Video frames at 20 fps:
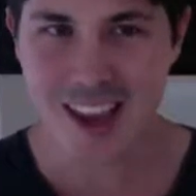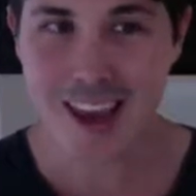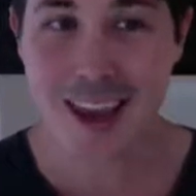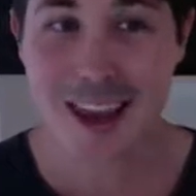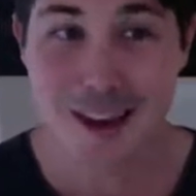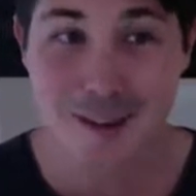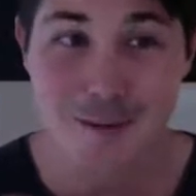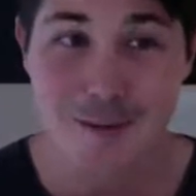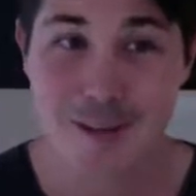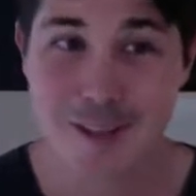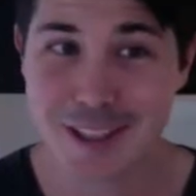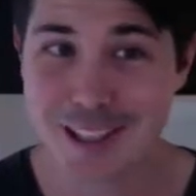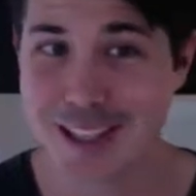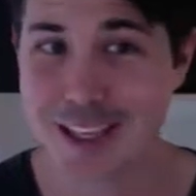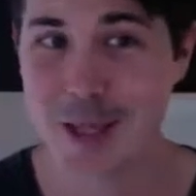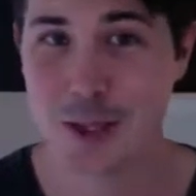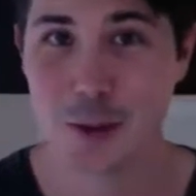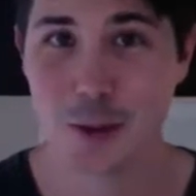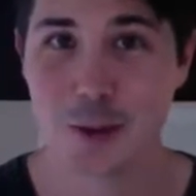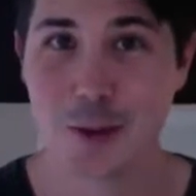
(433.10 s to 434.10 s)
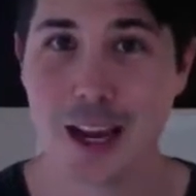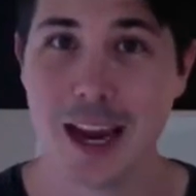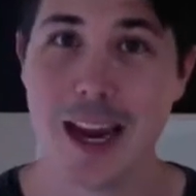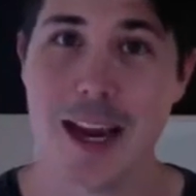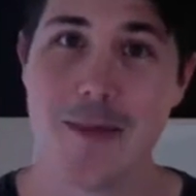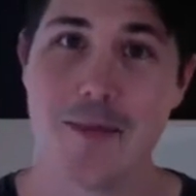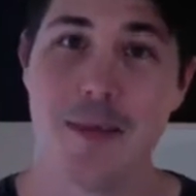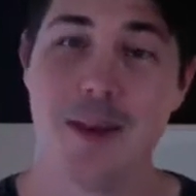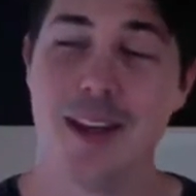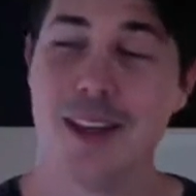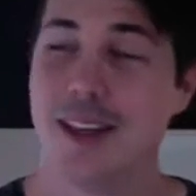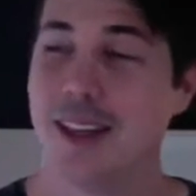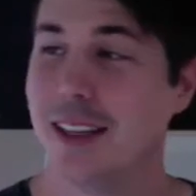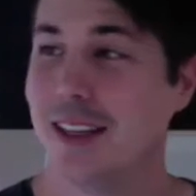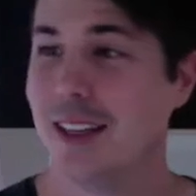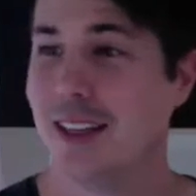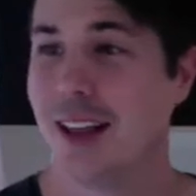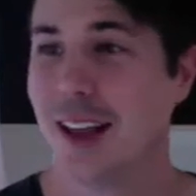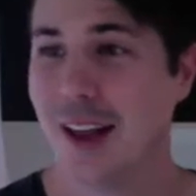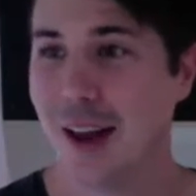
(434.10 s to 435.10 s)
every single game.
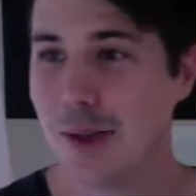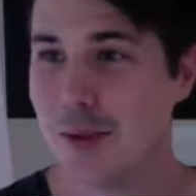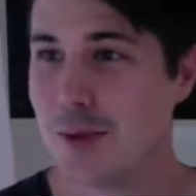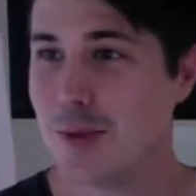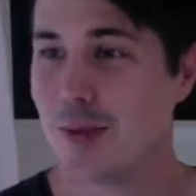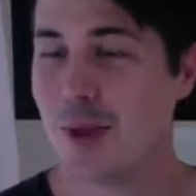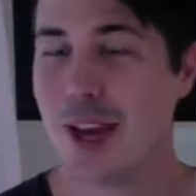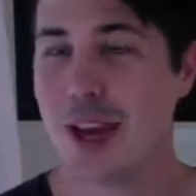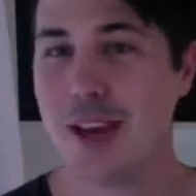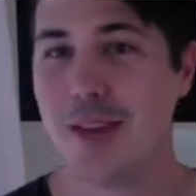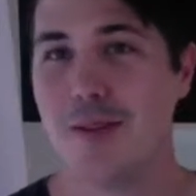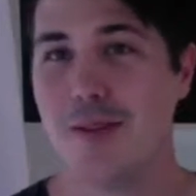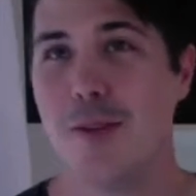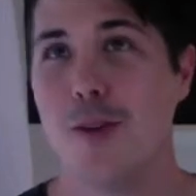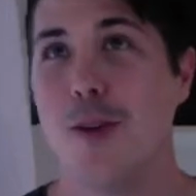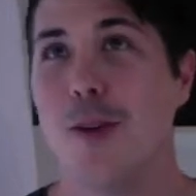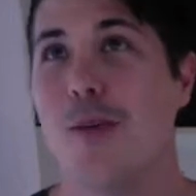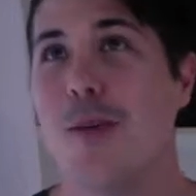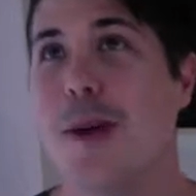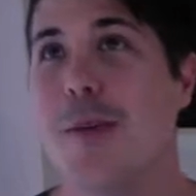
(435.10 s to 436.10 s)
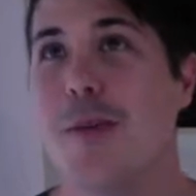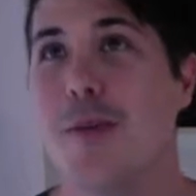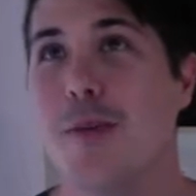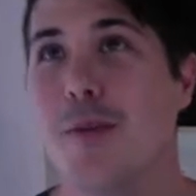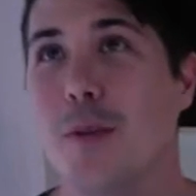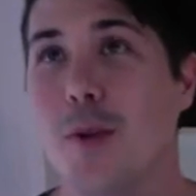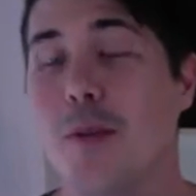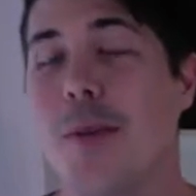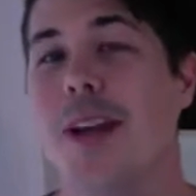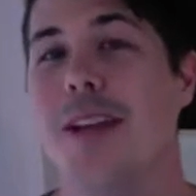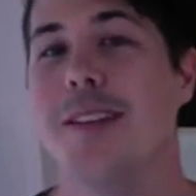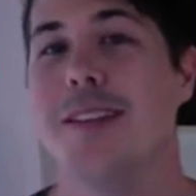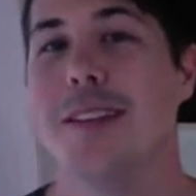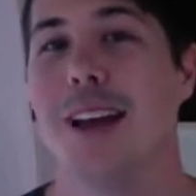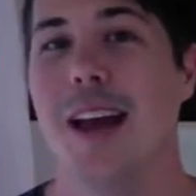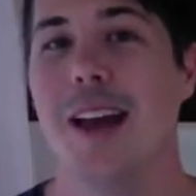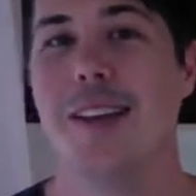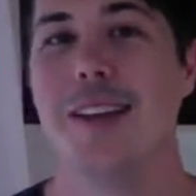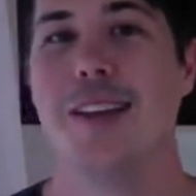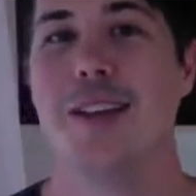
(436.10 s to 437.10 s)
I'd been playing for maybe 4 months
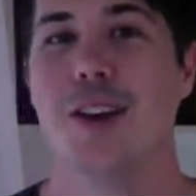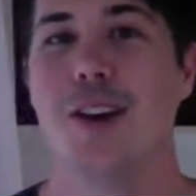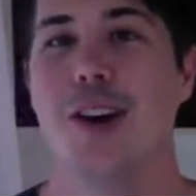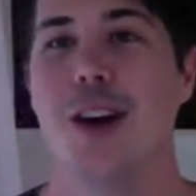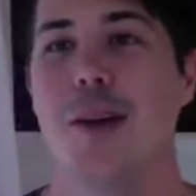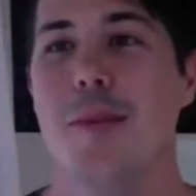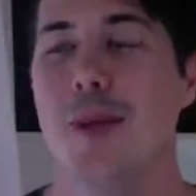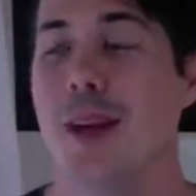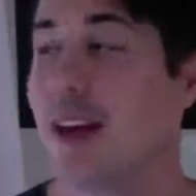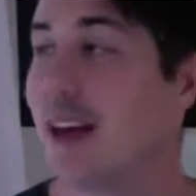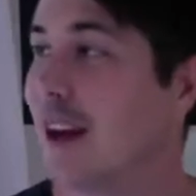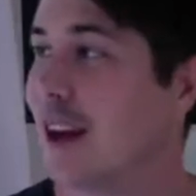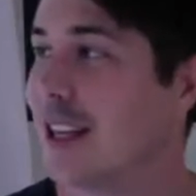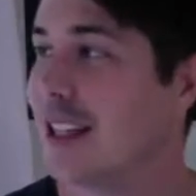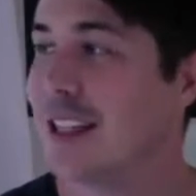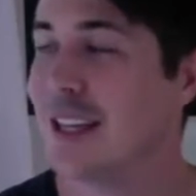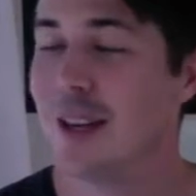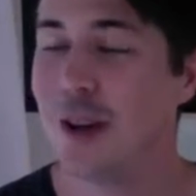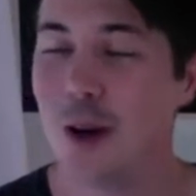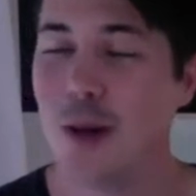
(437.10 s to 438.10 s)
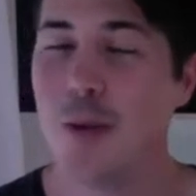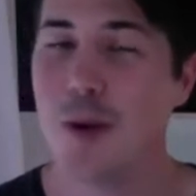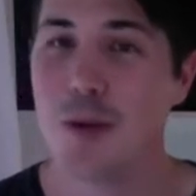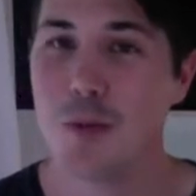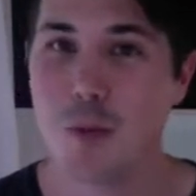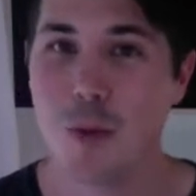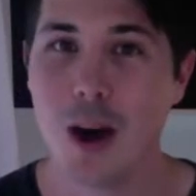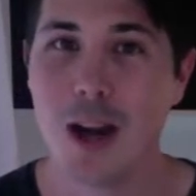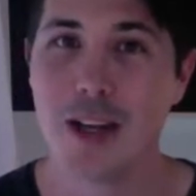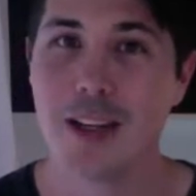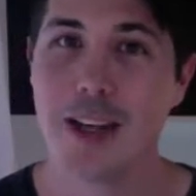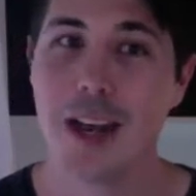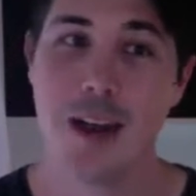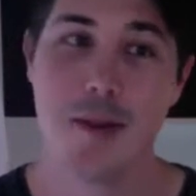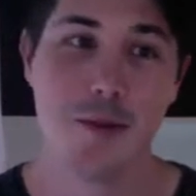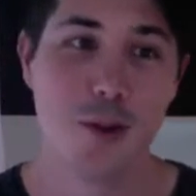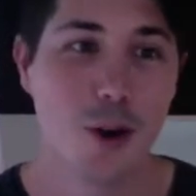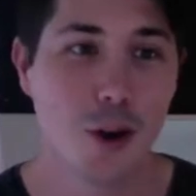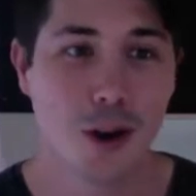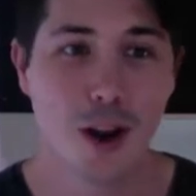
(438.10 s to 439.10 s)
at the time, and I did not win one
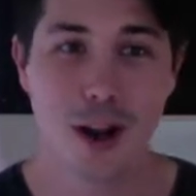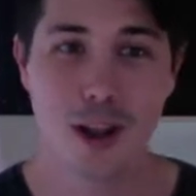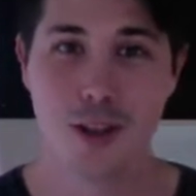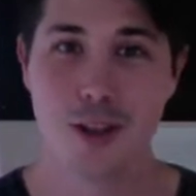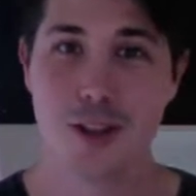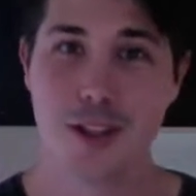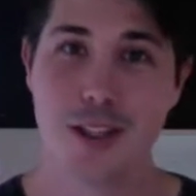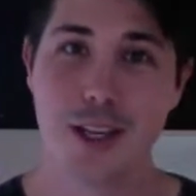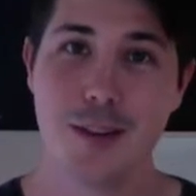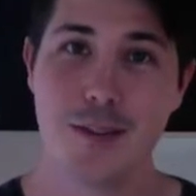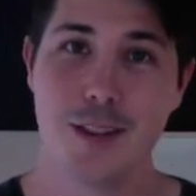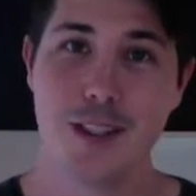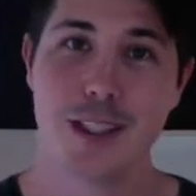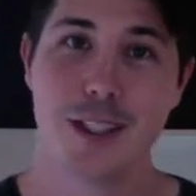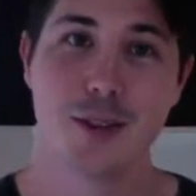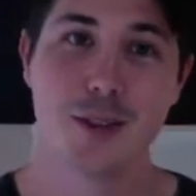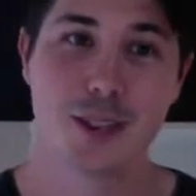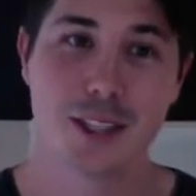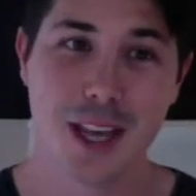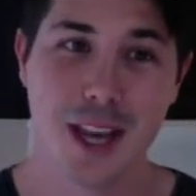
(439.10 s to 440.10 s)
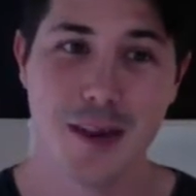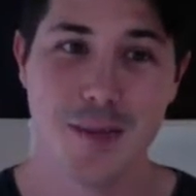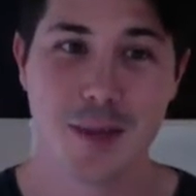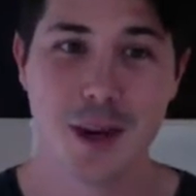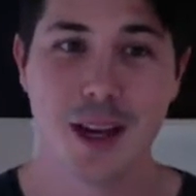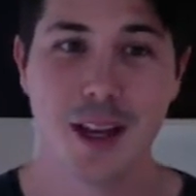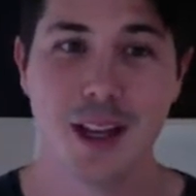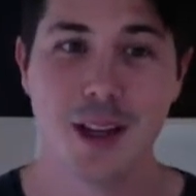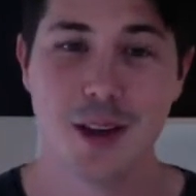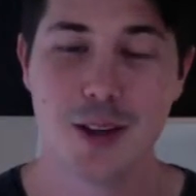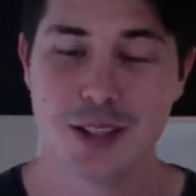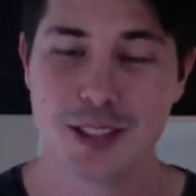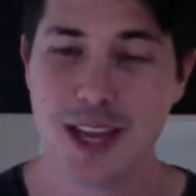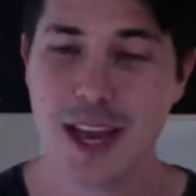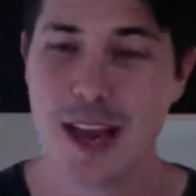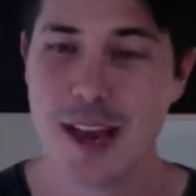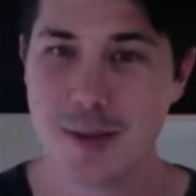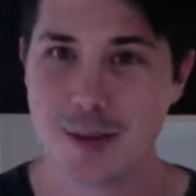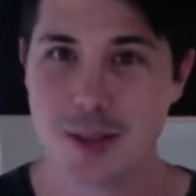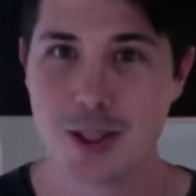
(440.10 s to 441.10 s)
game. Not I lost every single set, but I lost
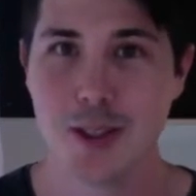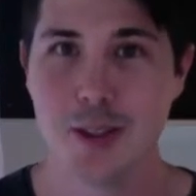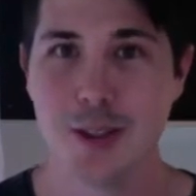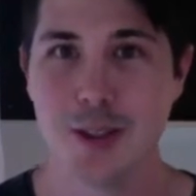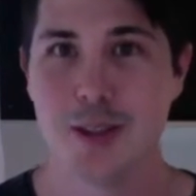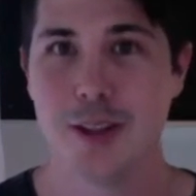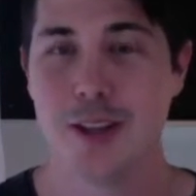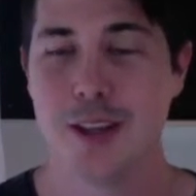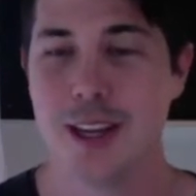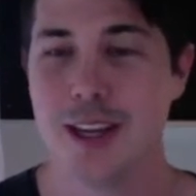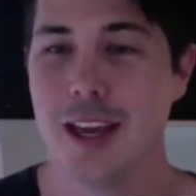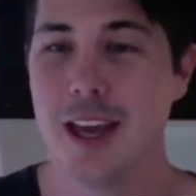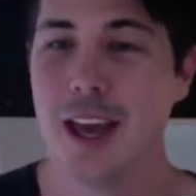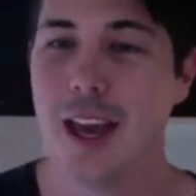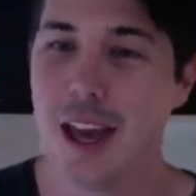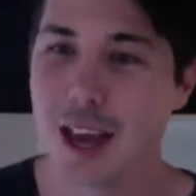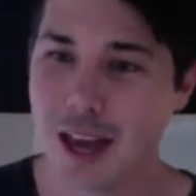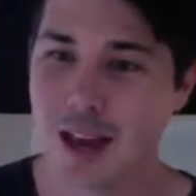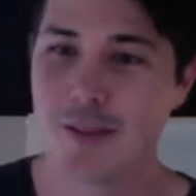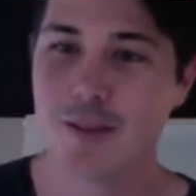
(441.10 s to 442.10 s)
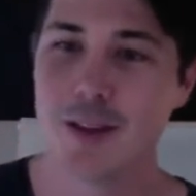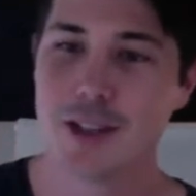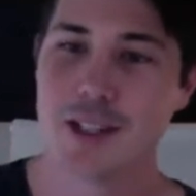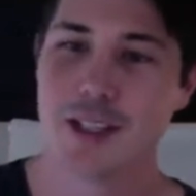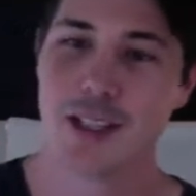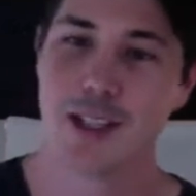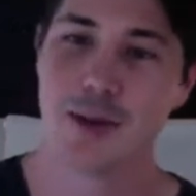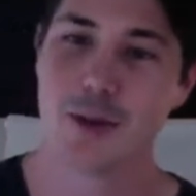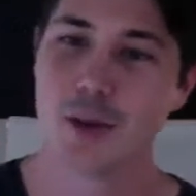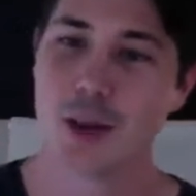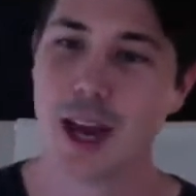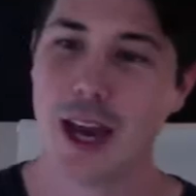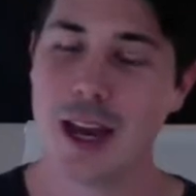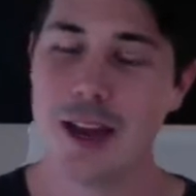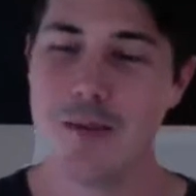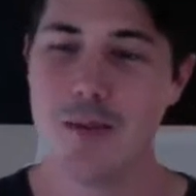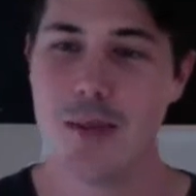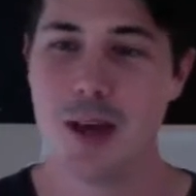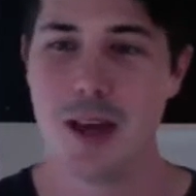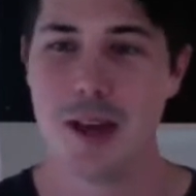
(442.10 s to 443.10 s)
absolutely every single
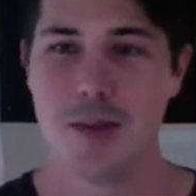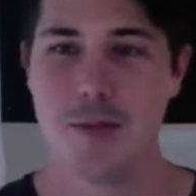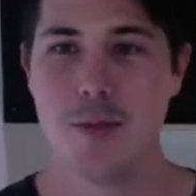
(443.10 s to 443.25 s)
game.